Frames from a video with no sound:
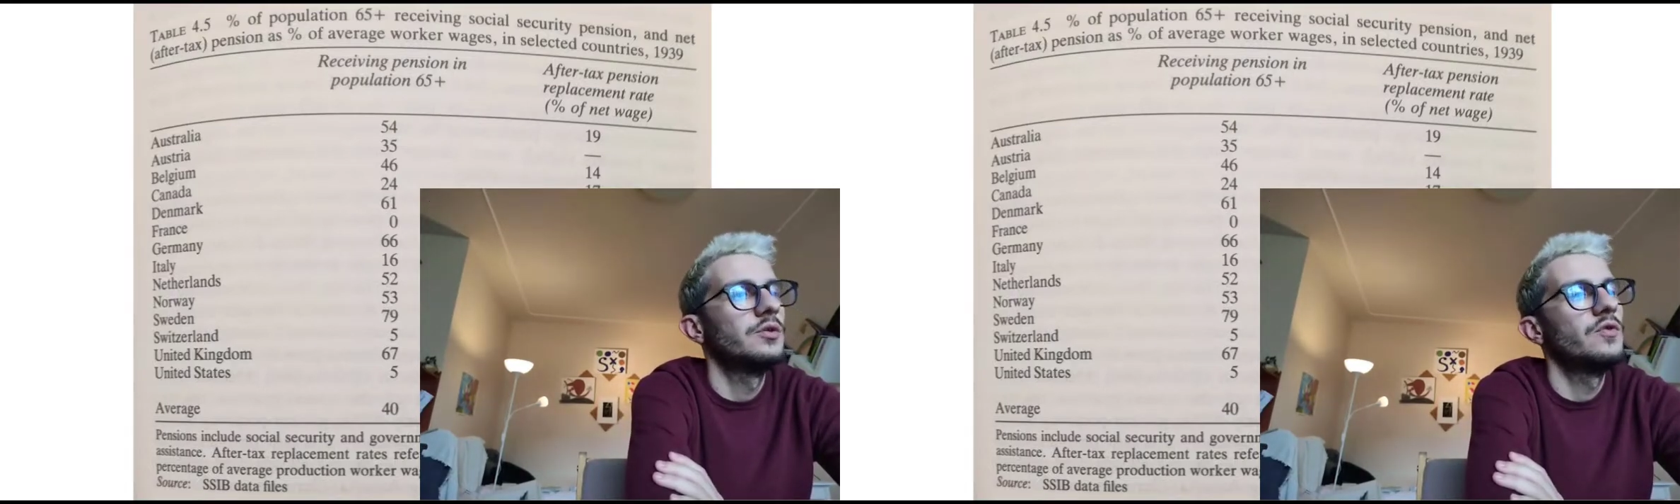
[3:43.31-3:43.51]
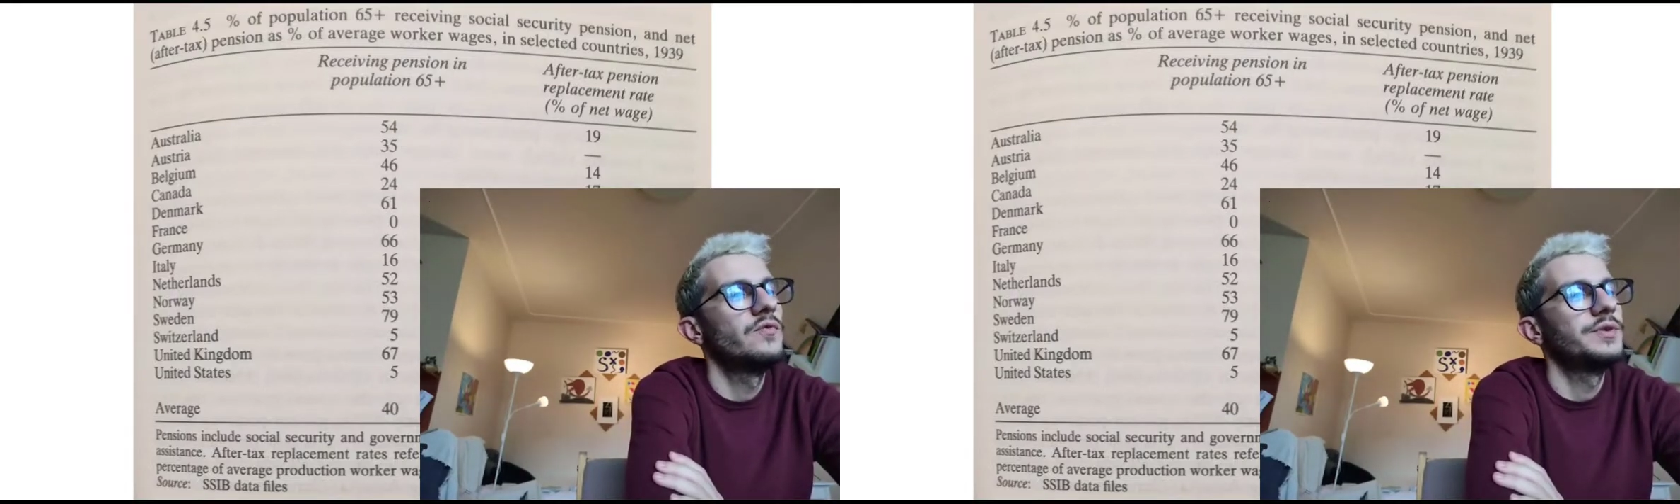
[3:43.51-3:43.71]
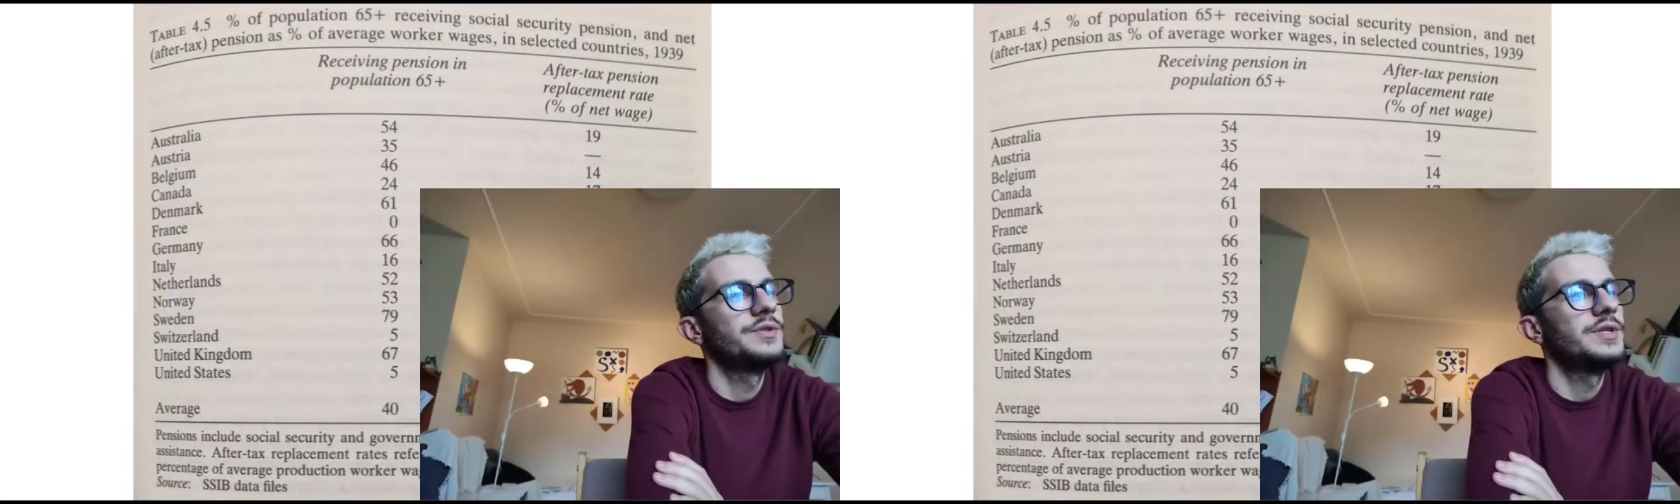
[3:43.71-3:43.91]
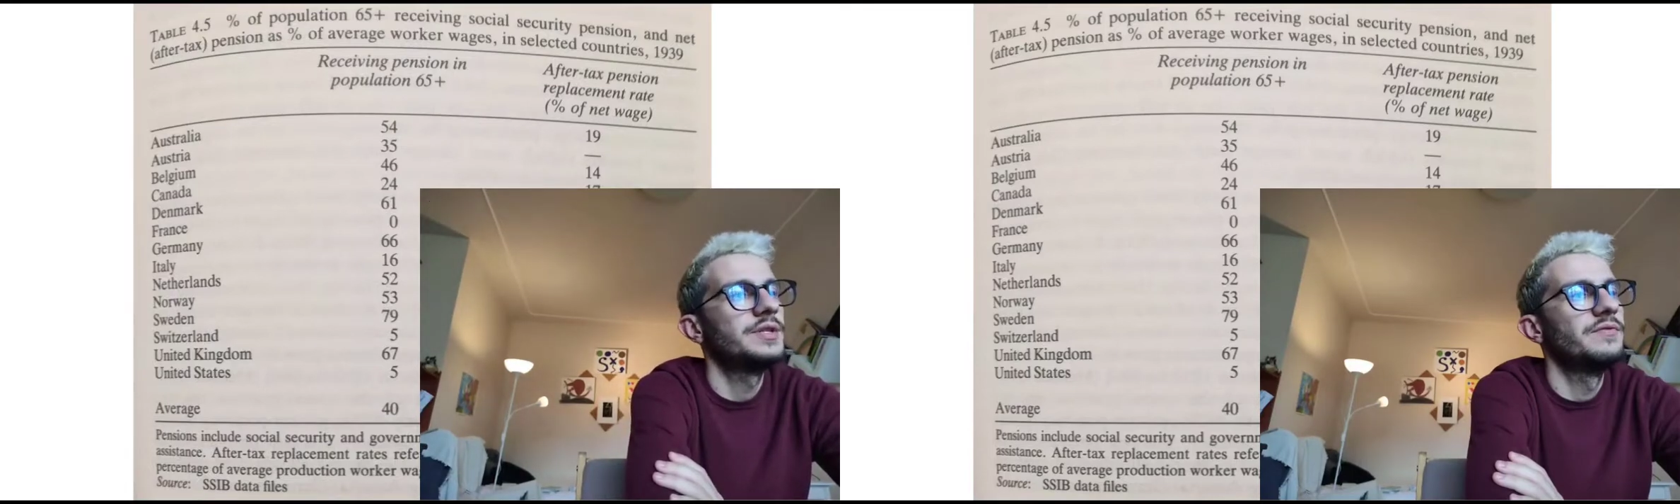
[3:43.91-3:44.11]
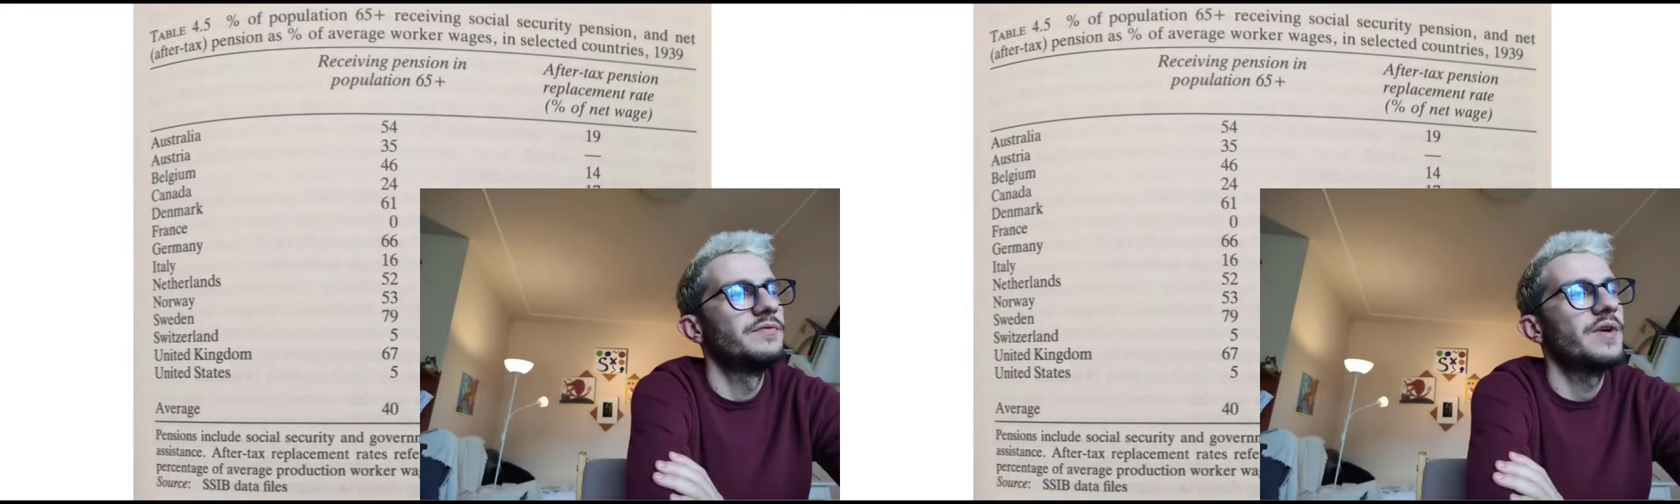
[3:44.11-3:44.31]
over
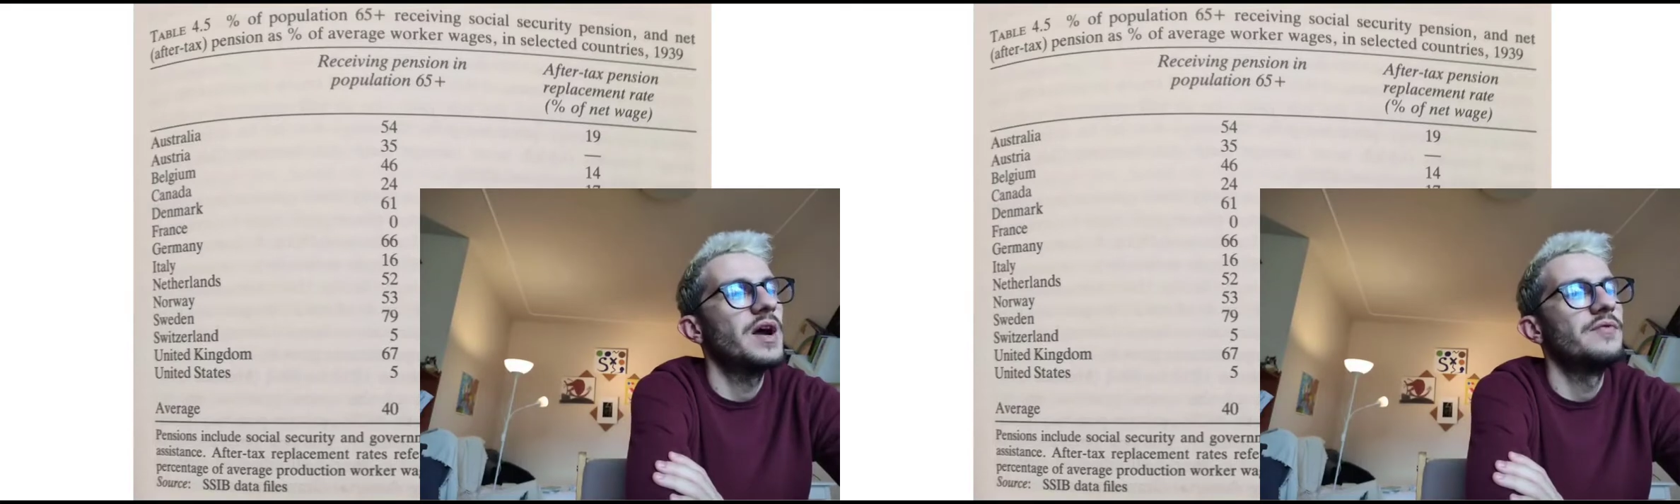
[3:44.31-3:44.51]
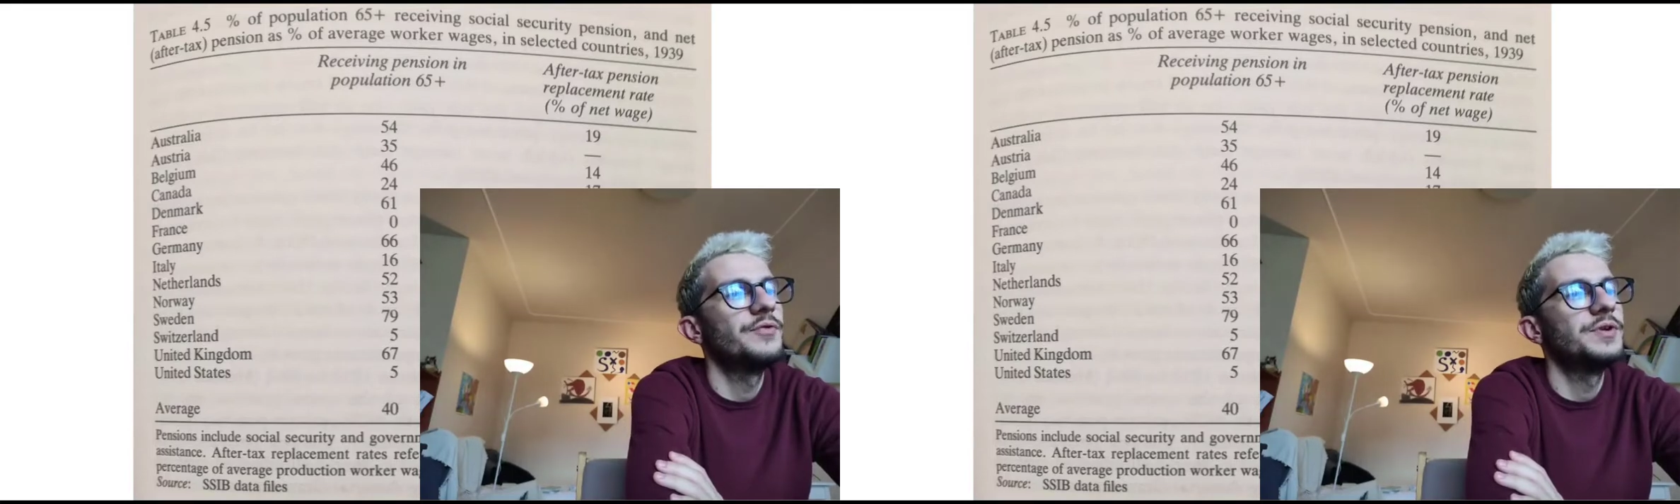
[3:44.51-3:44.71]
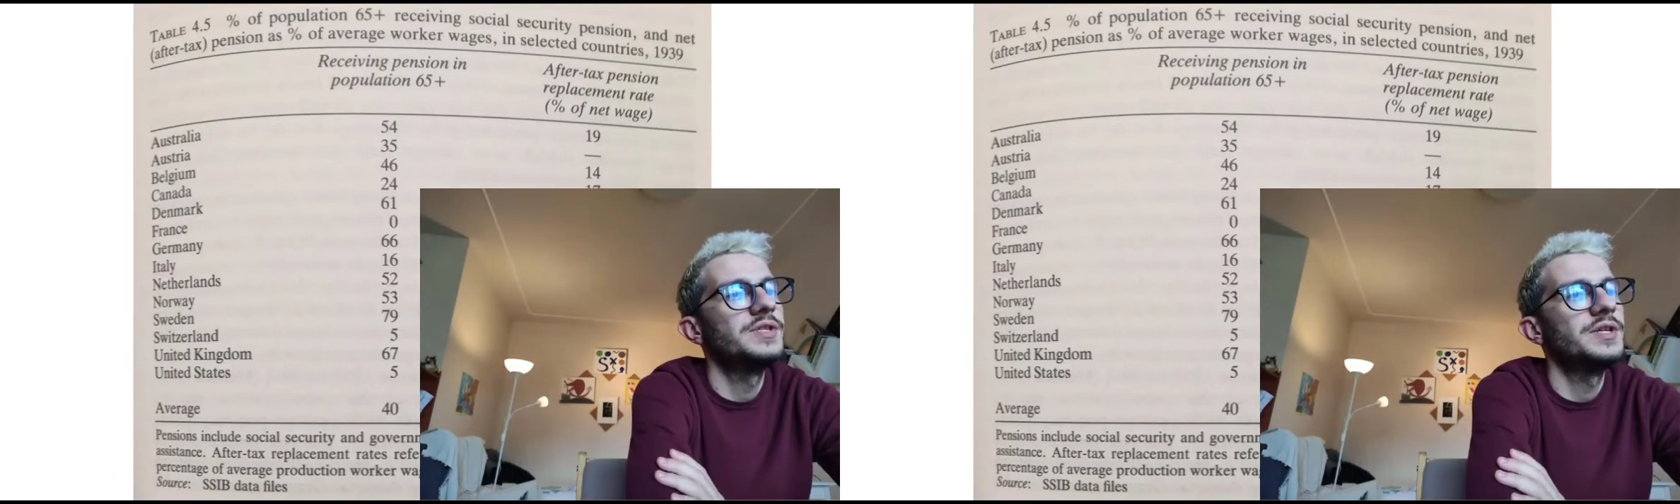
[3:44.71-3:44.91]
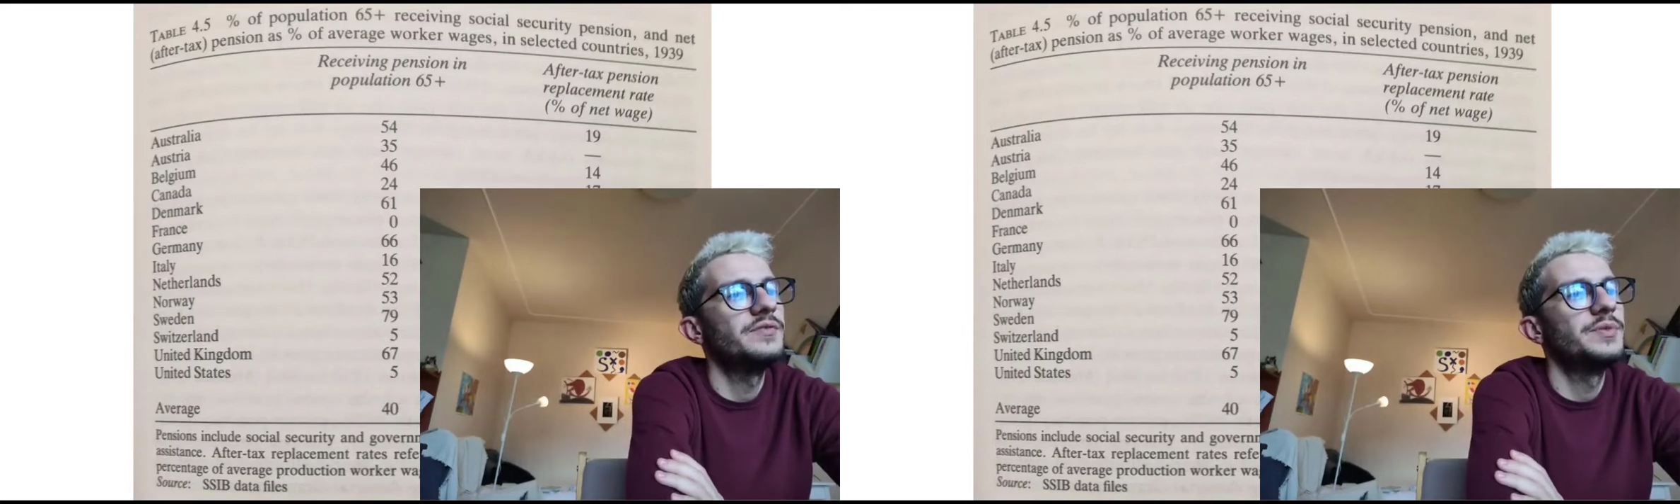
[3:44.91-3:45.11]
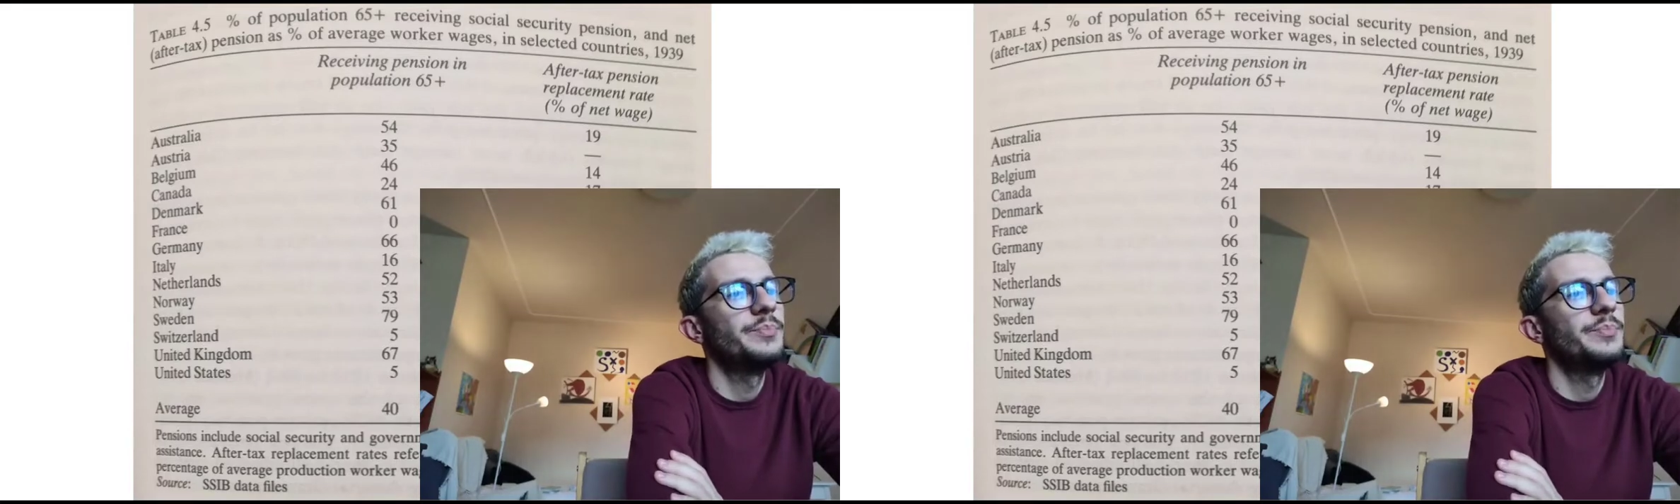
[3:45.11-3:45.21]
65 received the